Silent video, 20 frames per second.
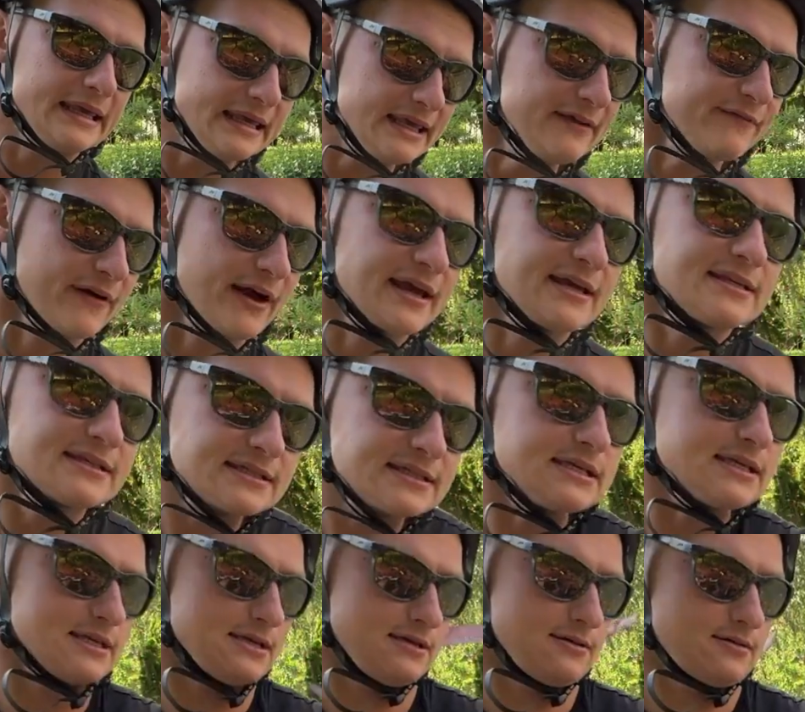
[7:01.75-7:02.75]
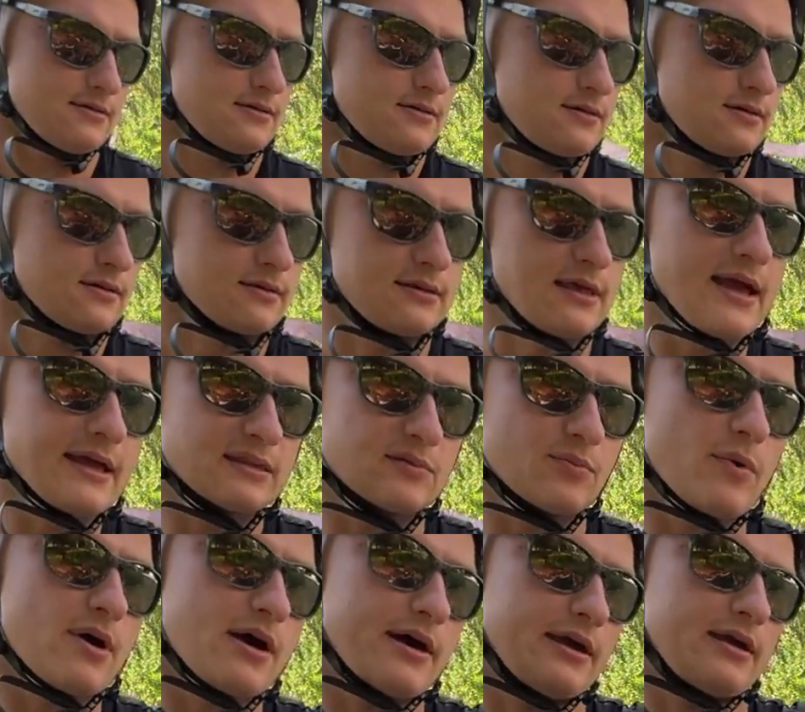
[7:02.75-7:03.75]
If I see that
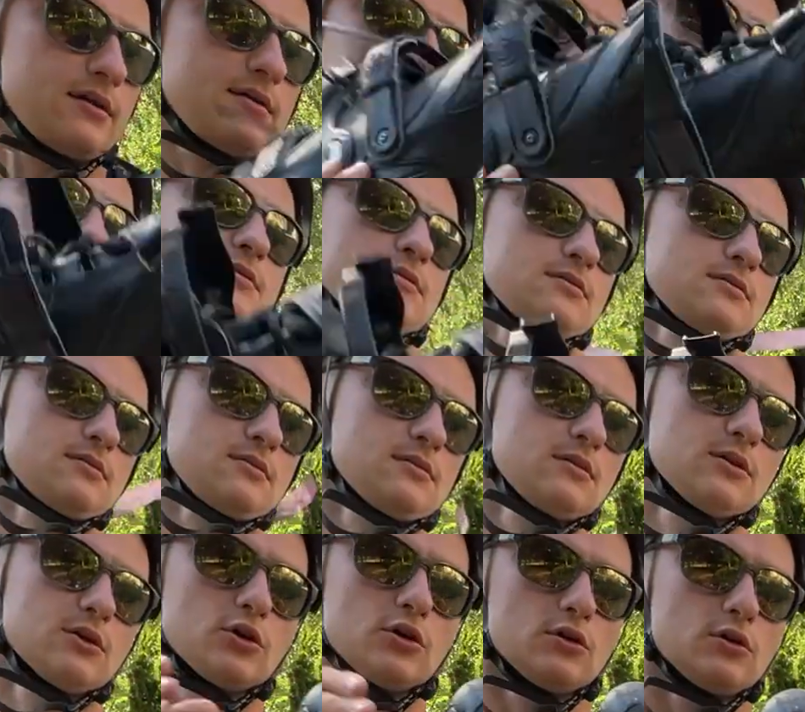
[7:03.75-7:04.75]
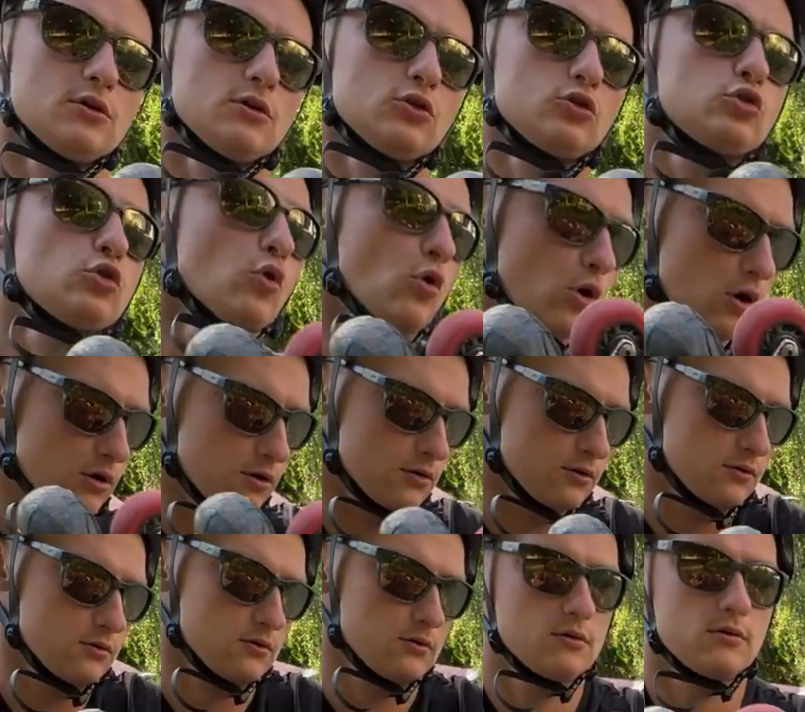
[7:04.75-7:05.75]
my toe
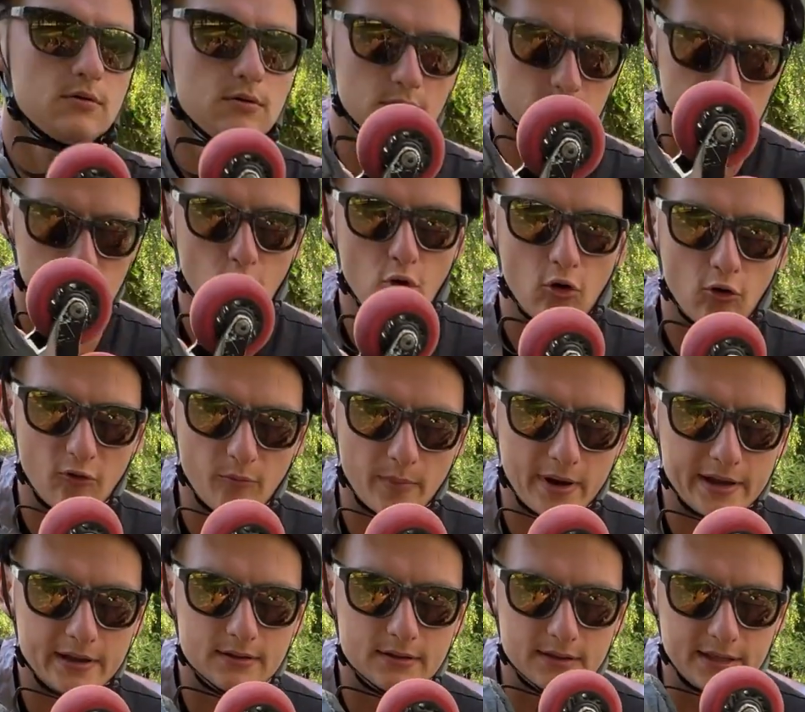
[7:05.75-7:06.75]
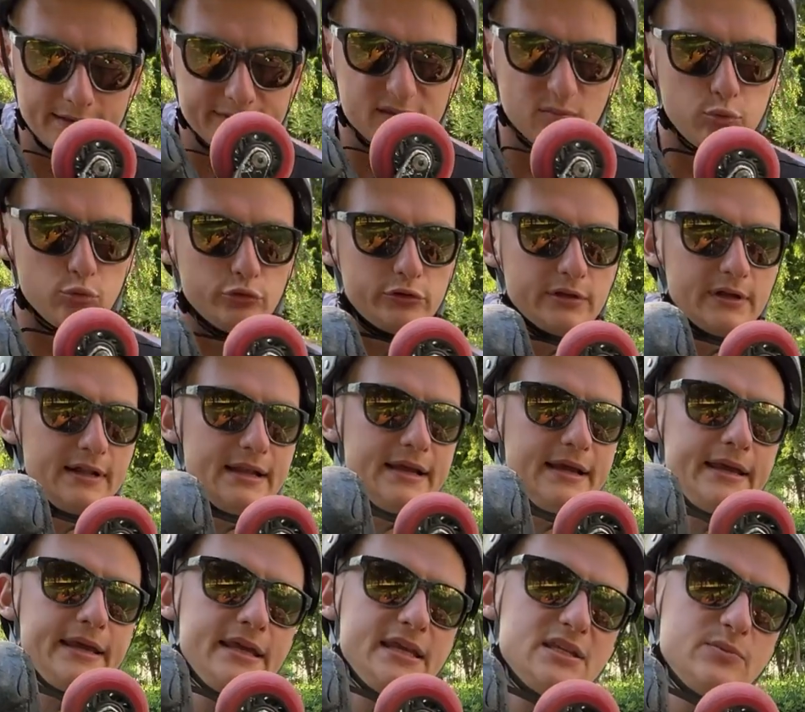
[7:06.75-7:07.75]
of my left boot
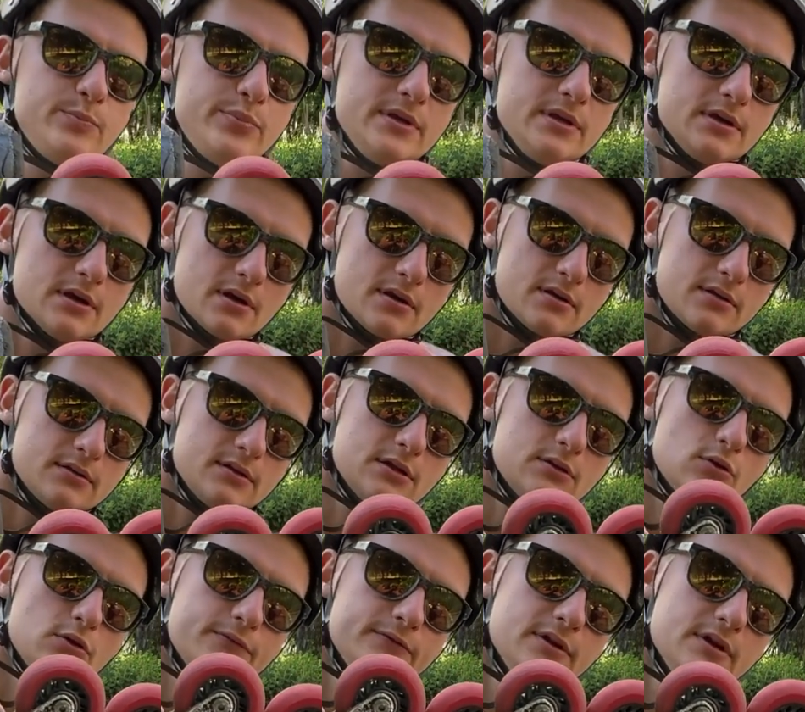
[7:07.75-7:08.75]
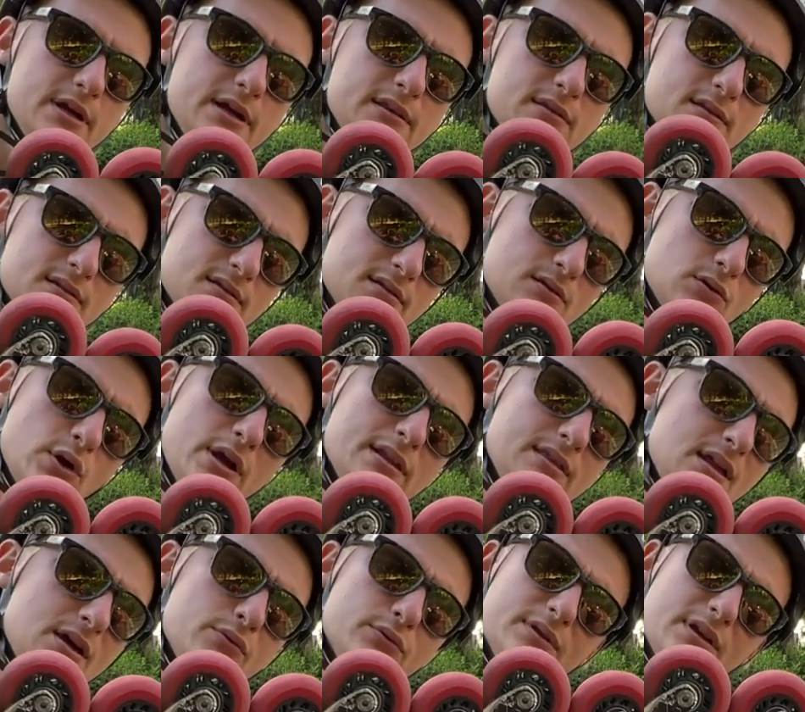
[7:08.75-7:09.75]
is bigger than of the
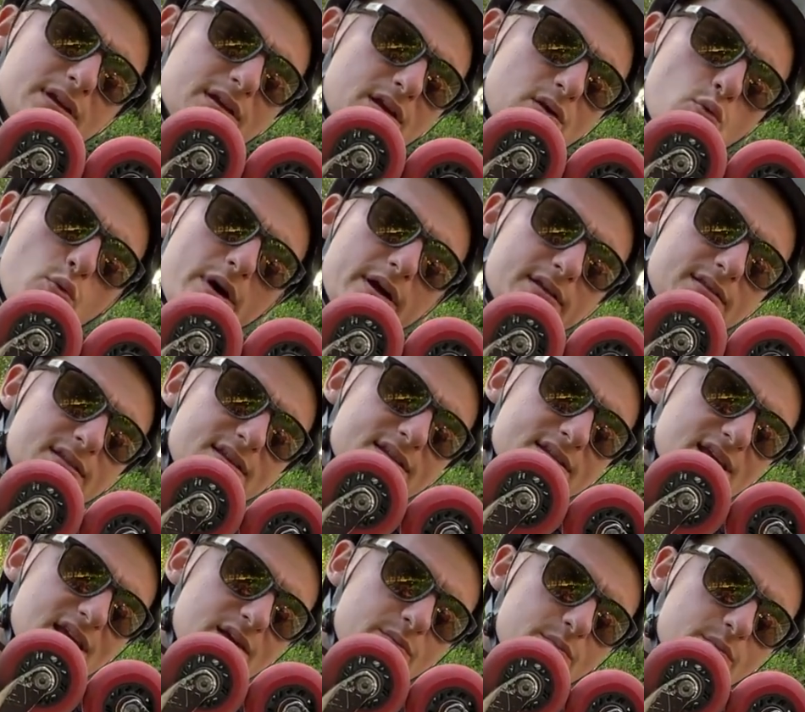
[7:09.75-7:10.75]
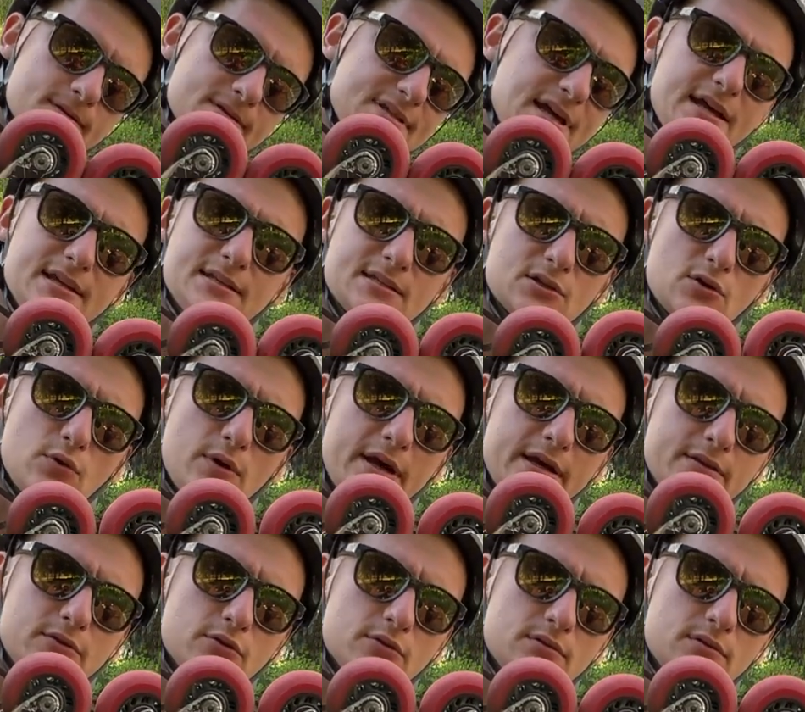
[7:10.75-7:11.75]
right now they're quite the same size, so
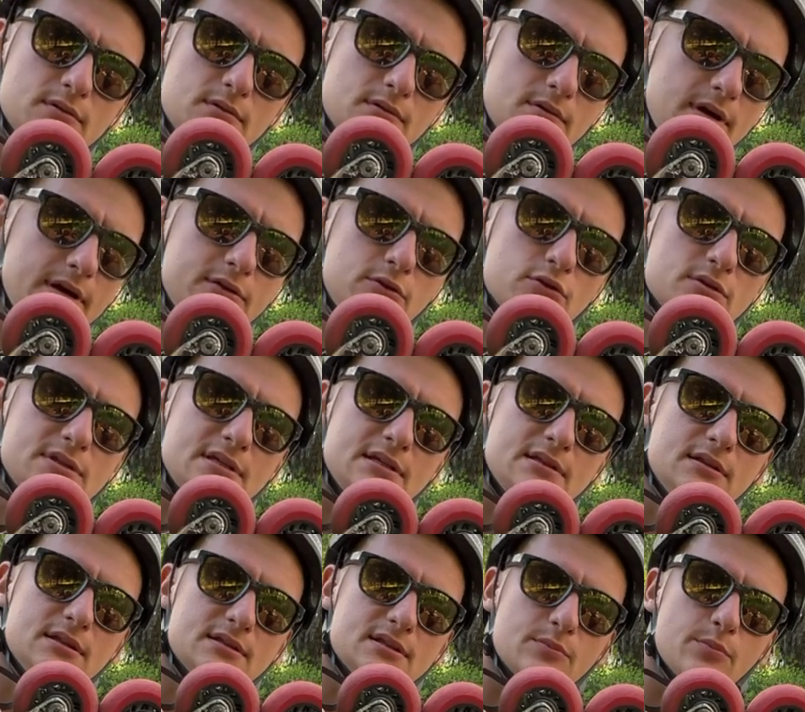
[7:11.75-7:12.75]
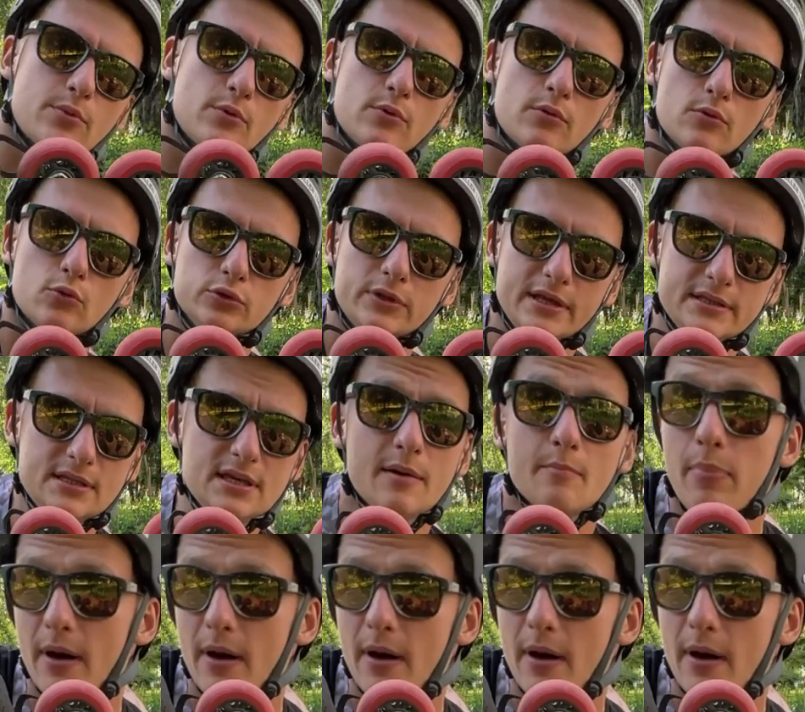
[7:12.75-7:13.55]
I don't think that's a good idea.